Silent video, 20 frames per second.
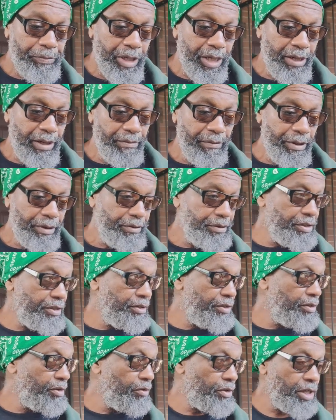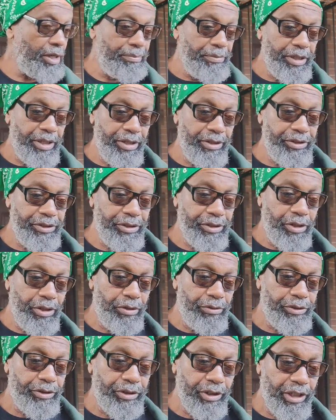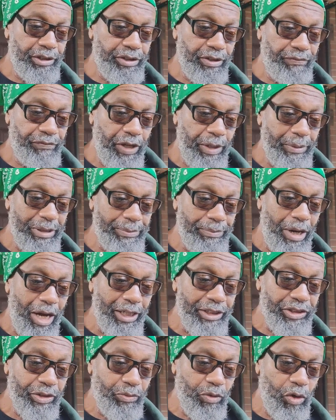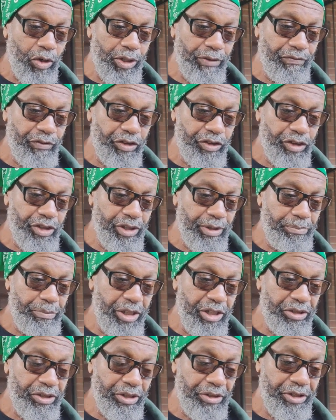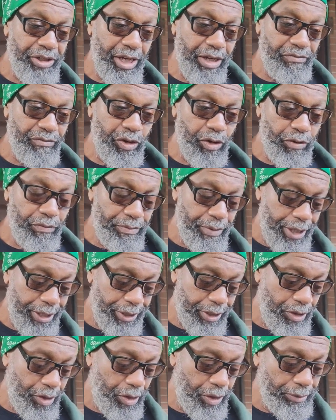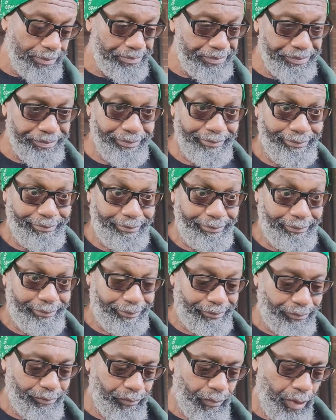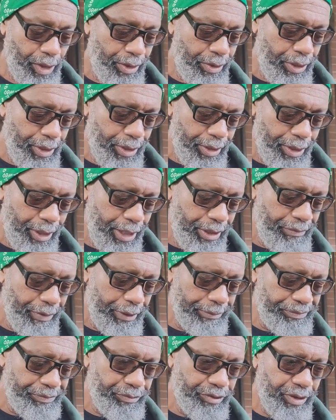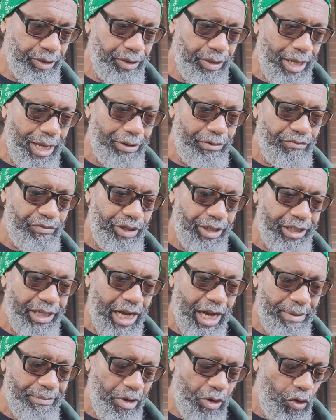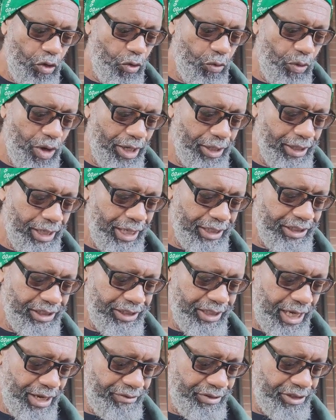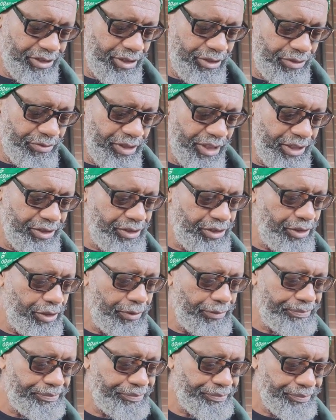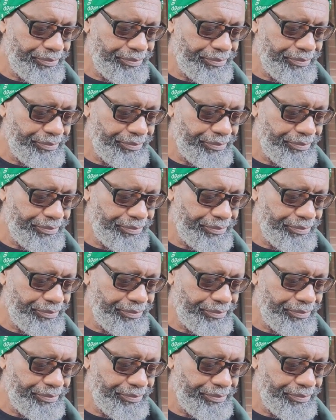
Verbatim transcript: a, a, year ago, a couple of years ago, there's a famous boxer walking Virginia Beach, and he got run over by a car. Anyway, I don't really carry my whole wallet. I just carry this little insert